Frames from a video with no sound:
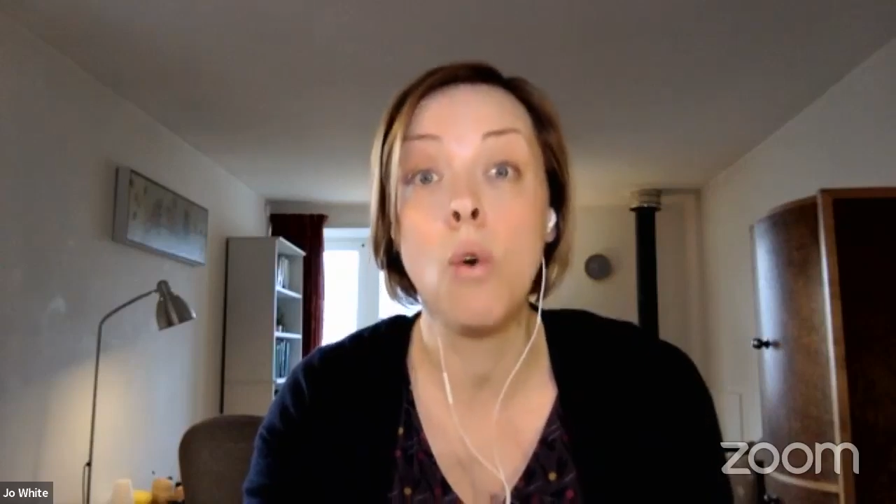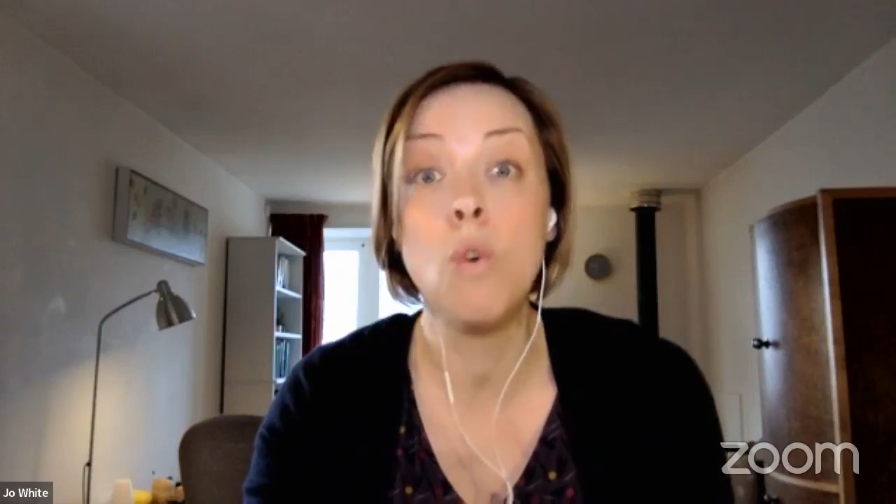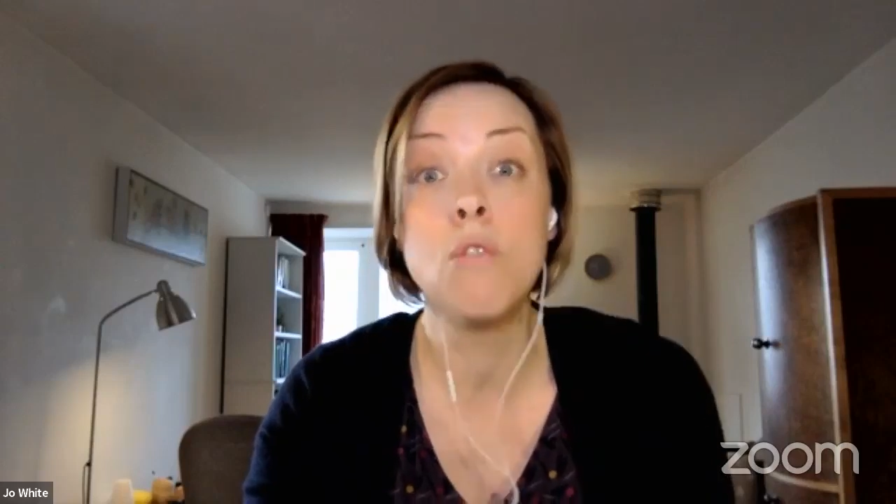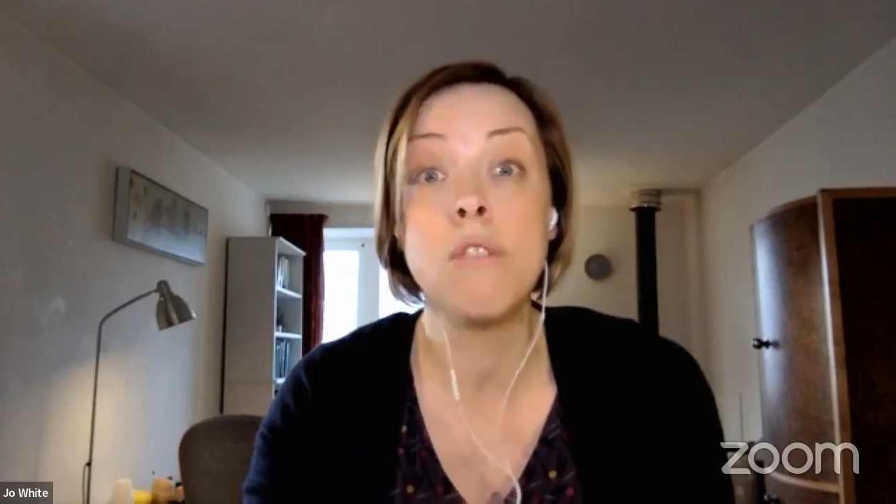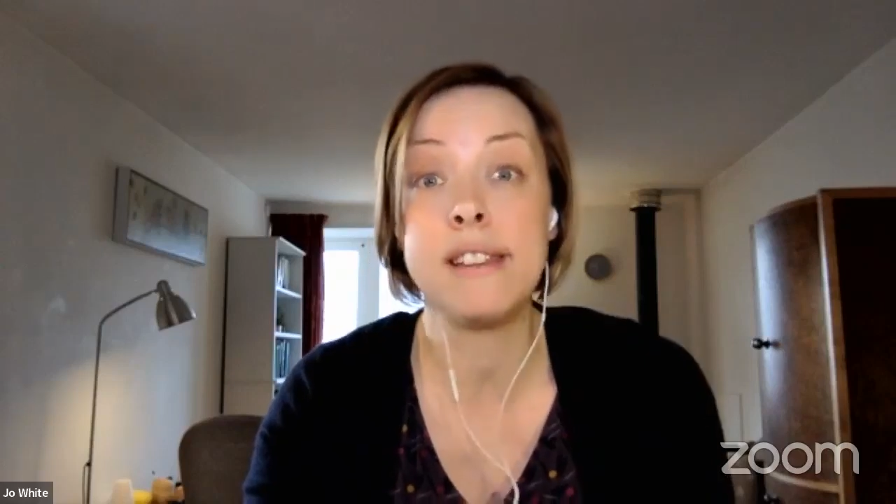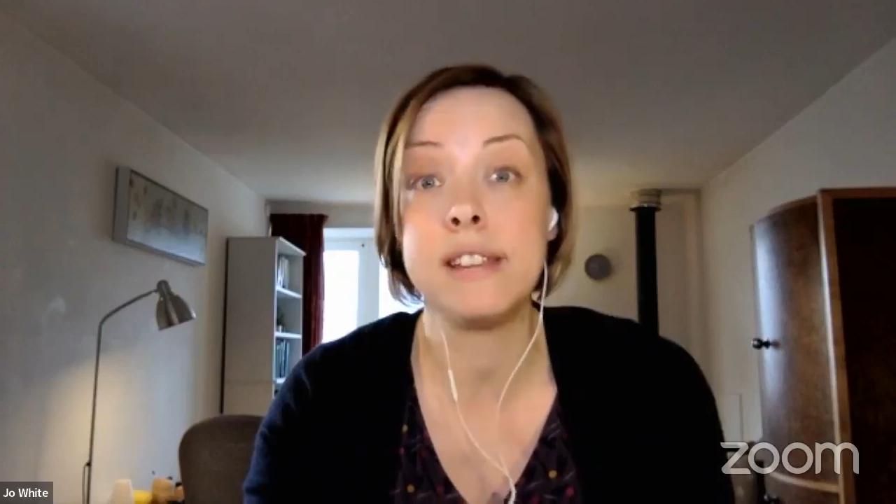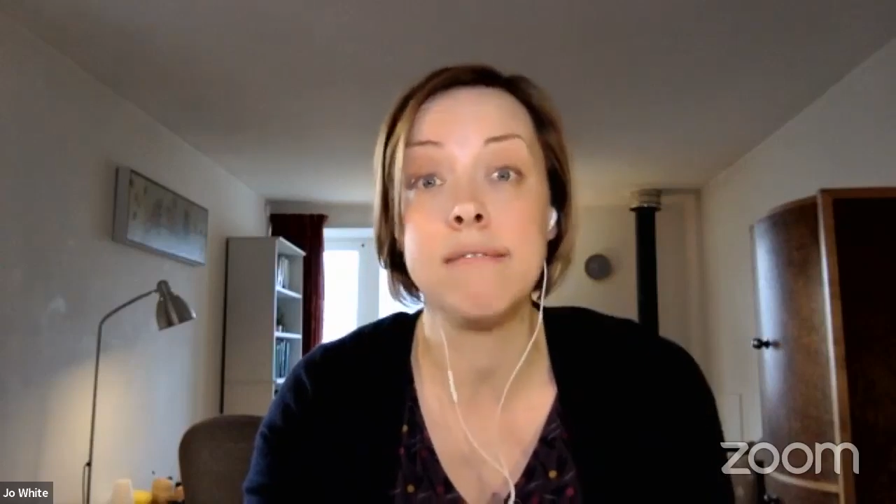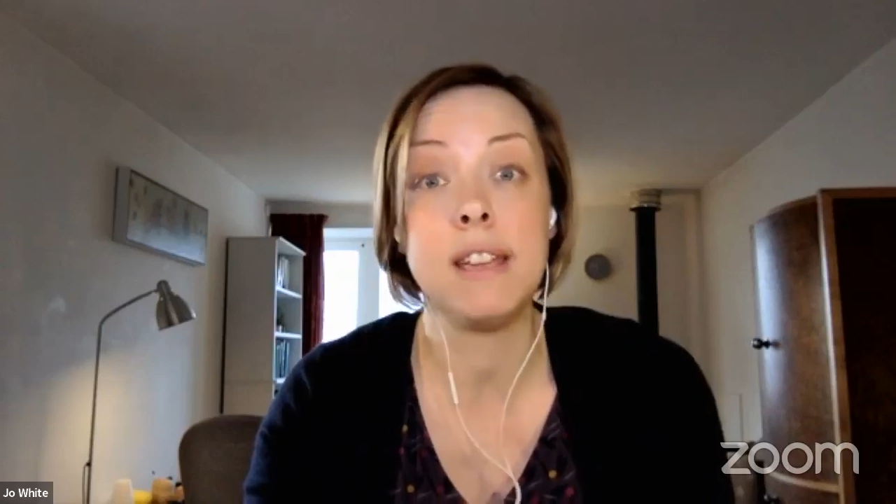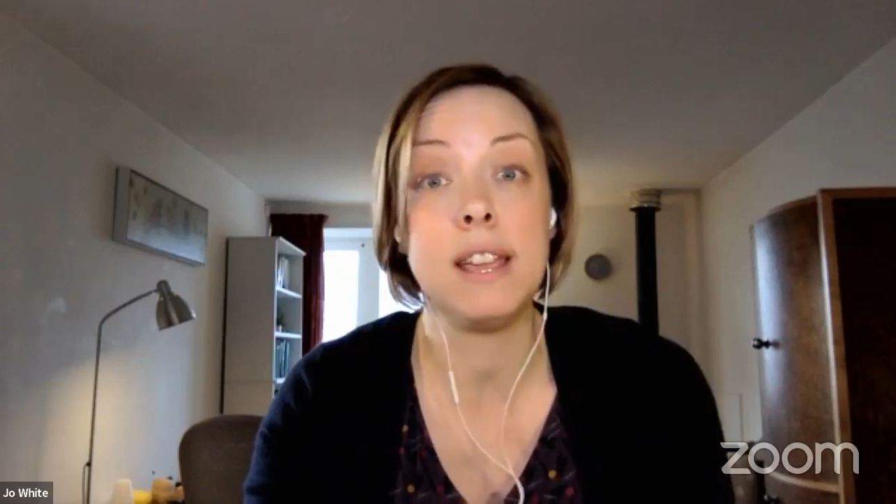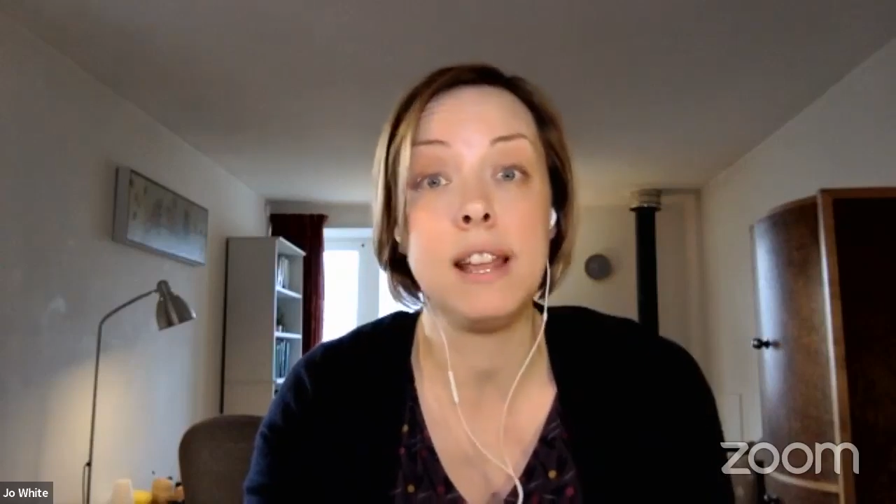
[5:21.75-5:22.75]
already
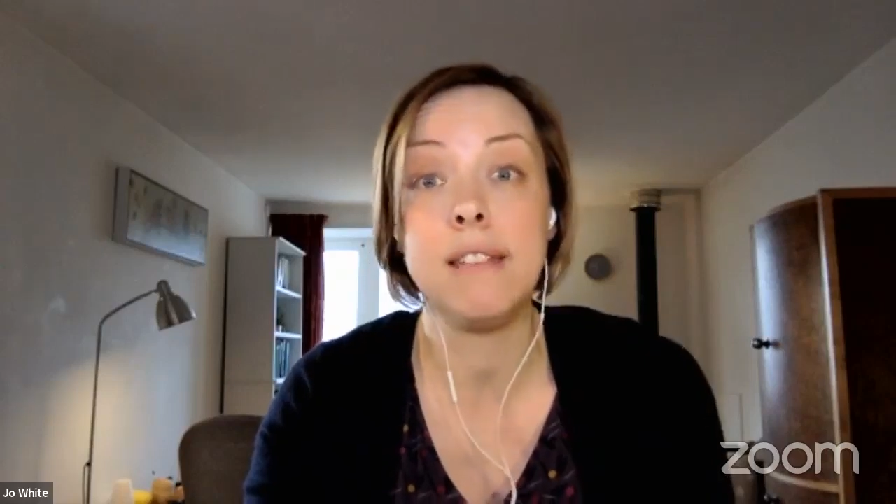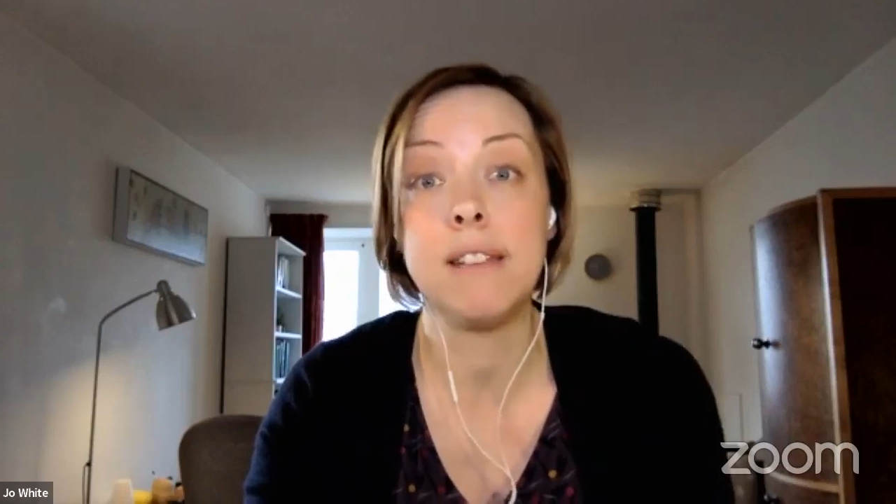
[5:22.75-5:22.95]
really,